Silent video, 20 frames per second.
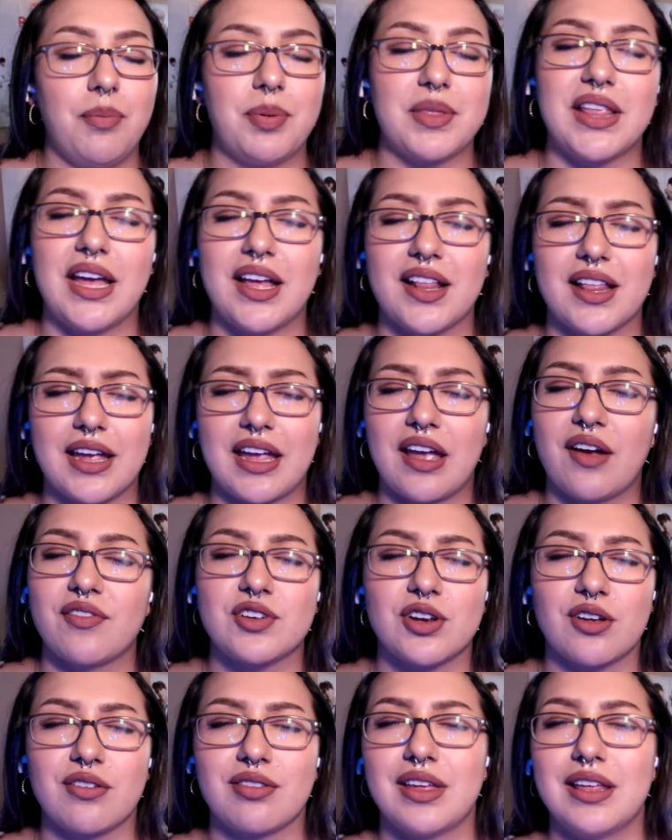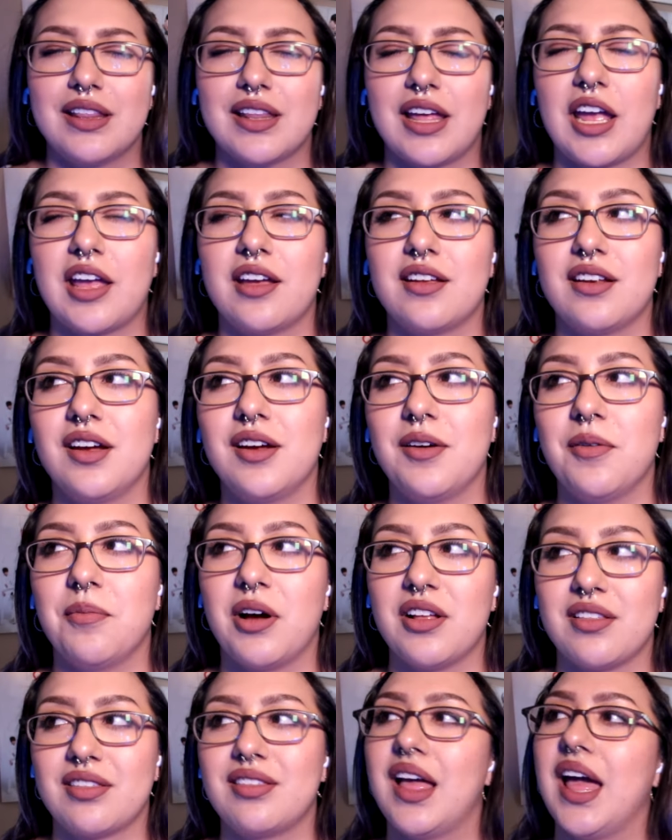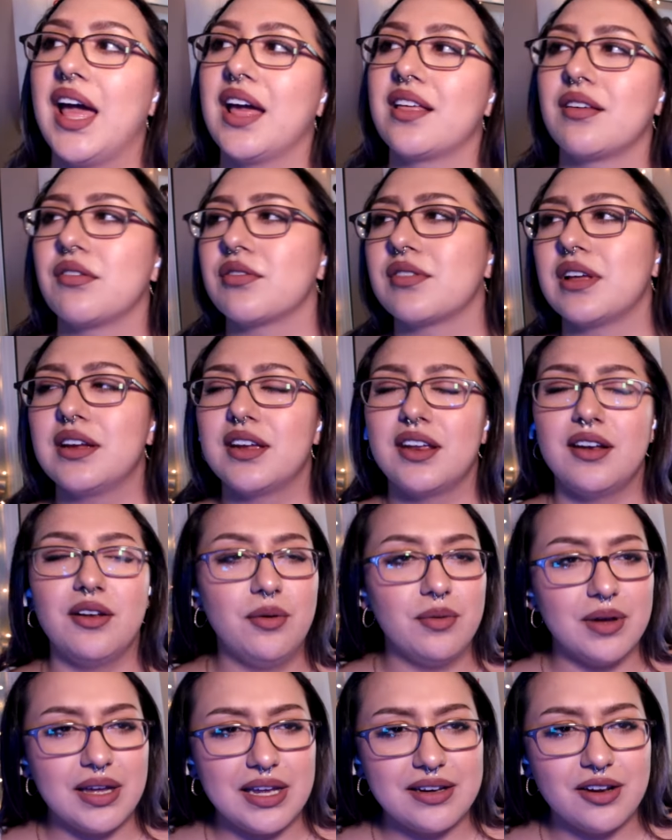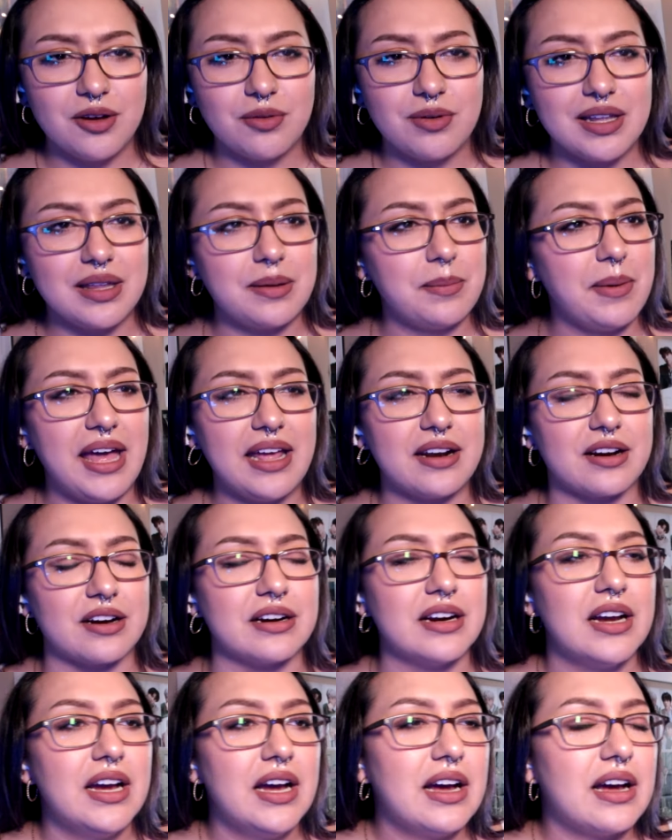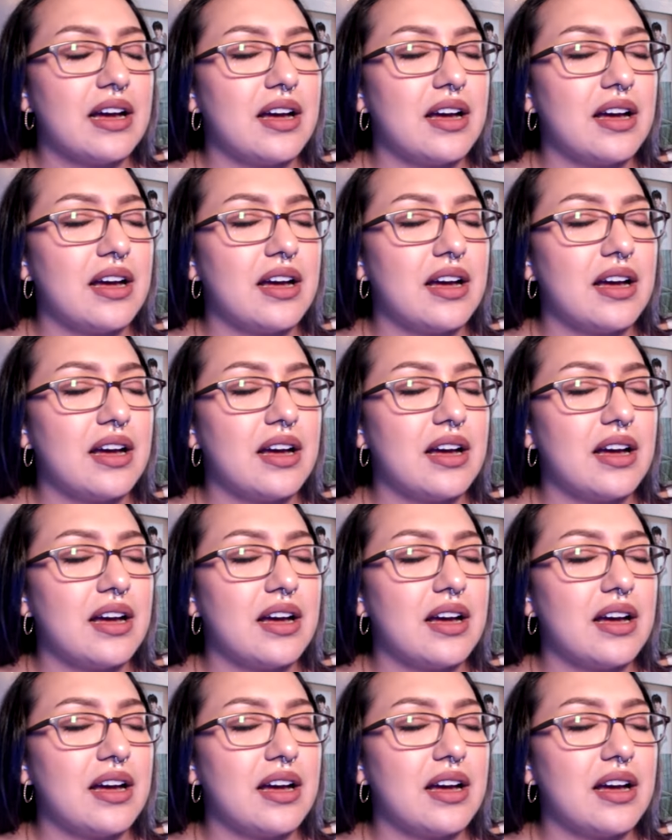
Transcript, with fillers: But then like after seeing like Monsta X, I was like, you know what, it don't really matter.